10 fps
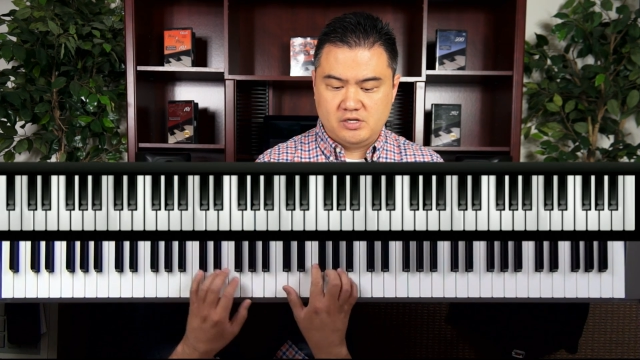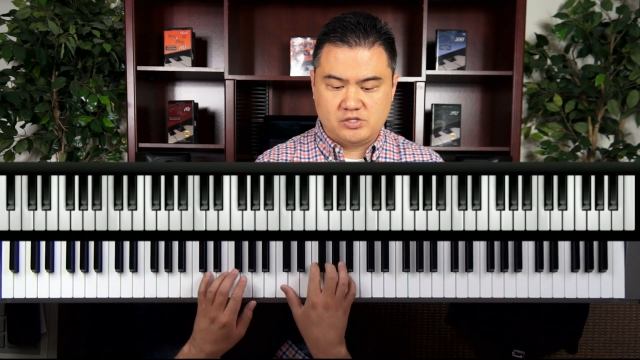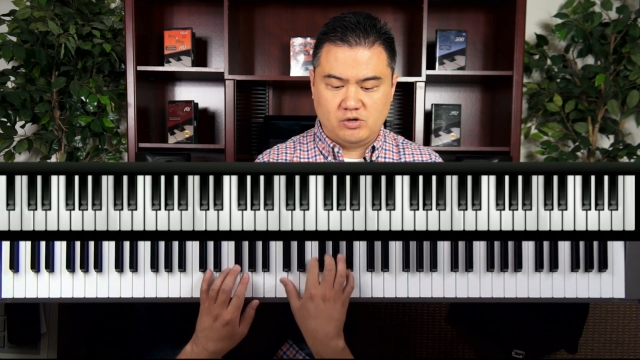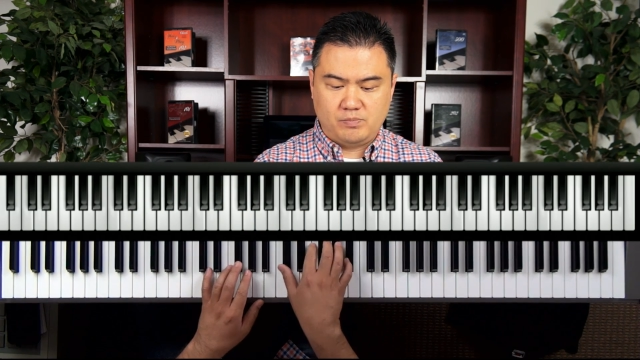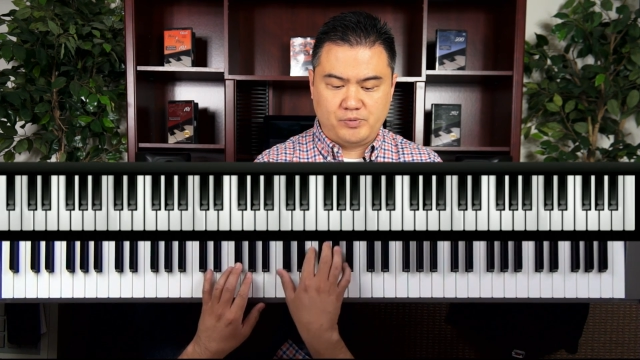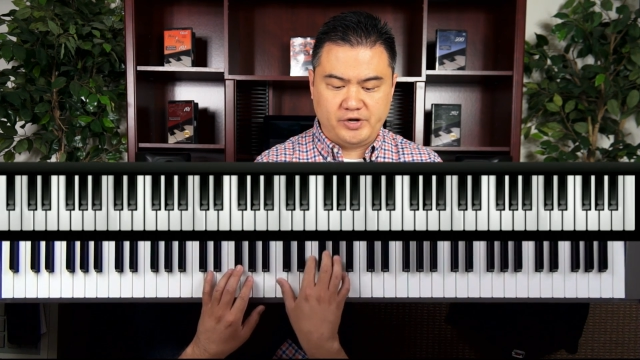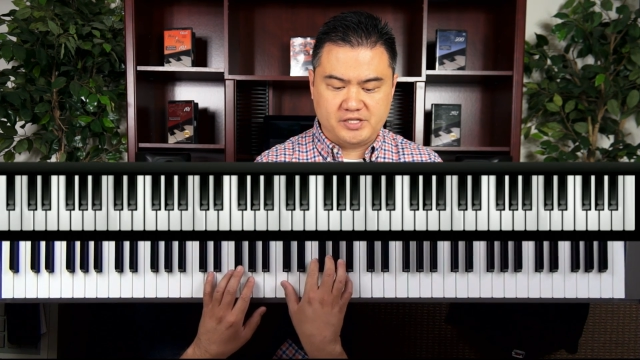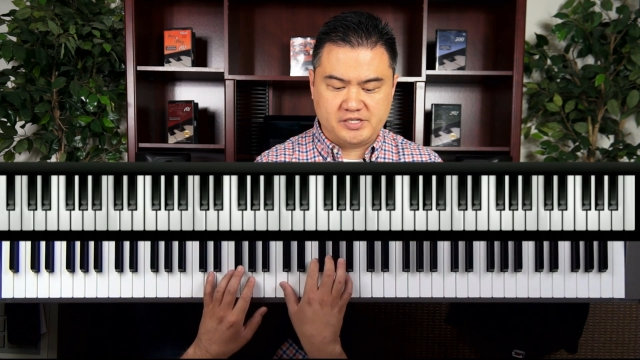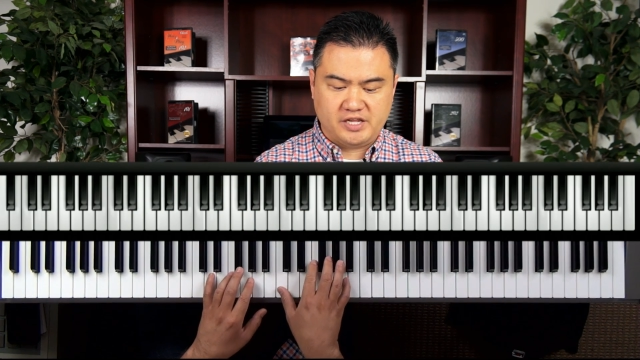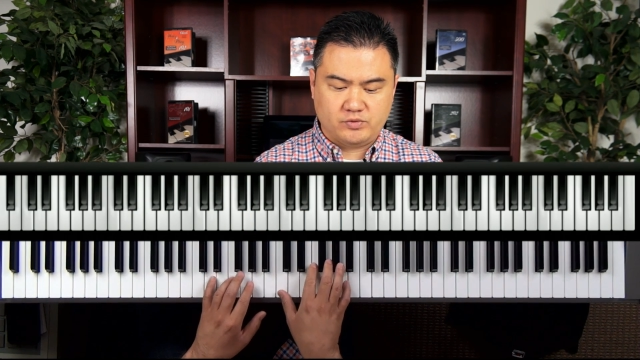So putting
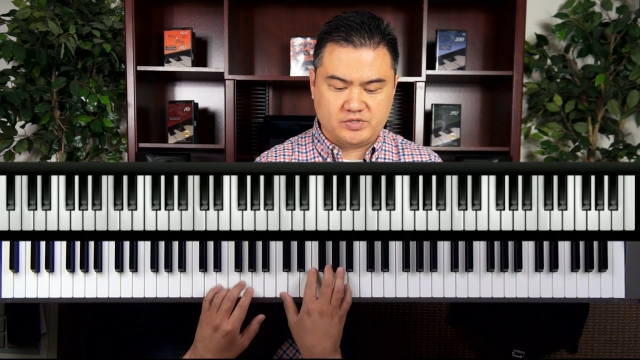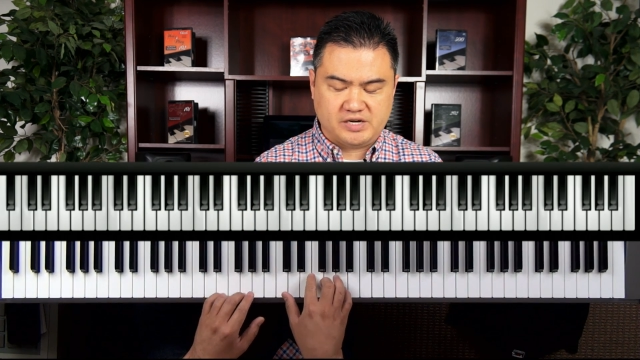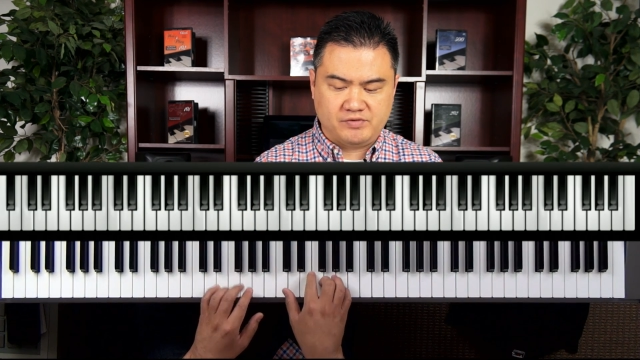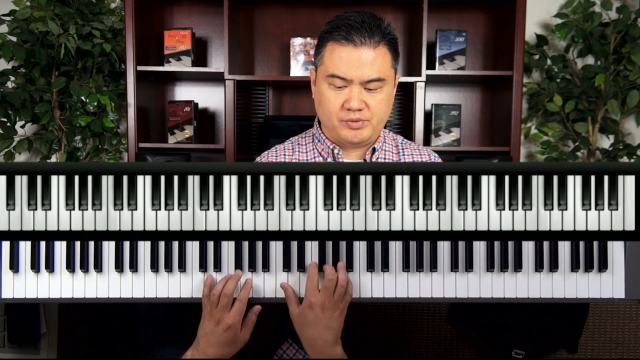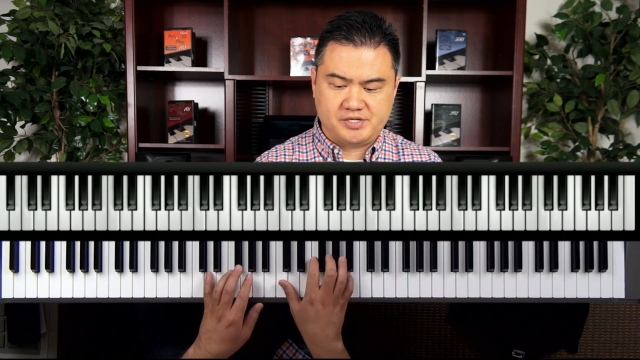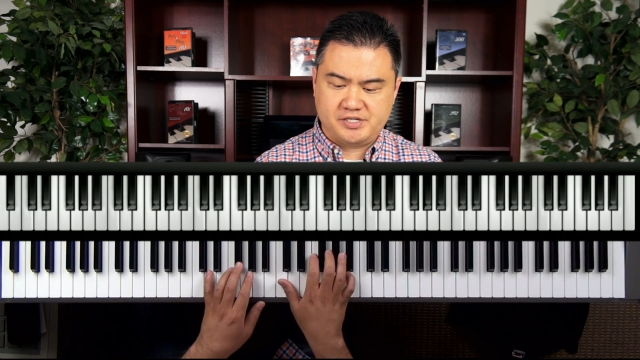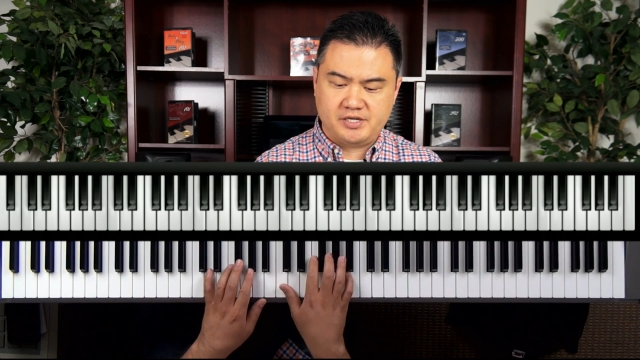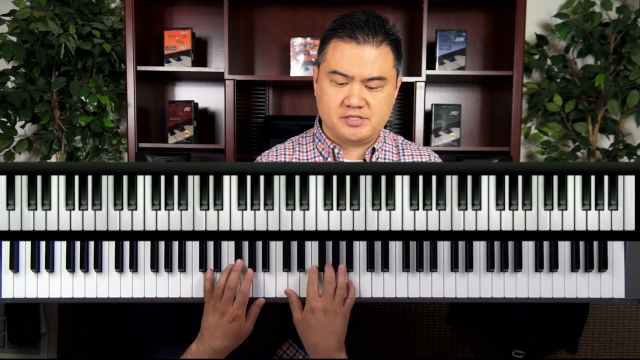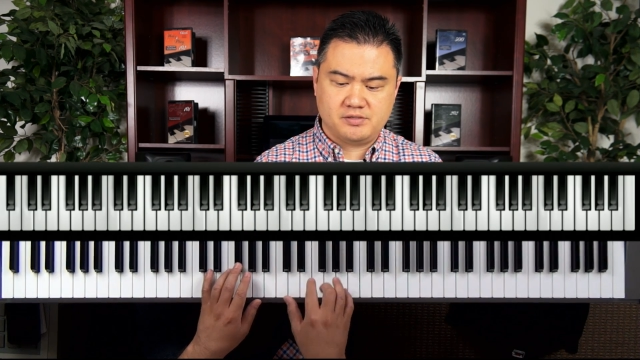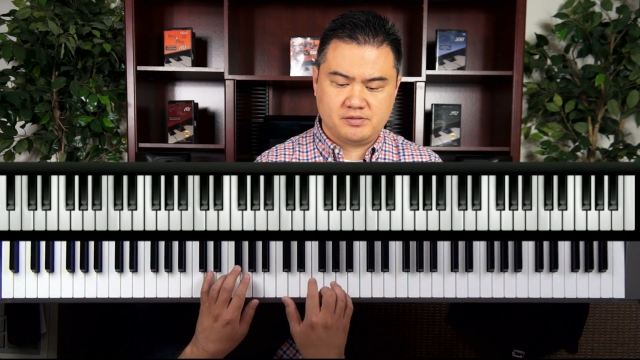it together with the
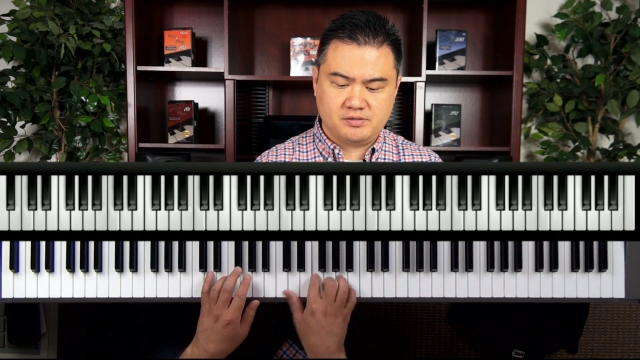7-3-6.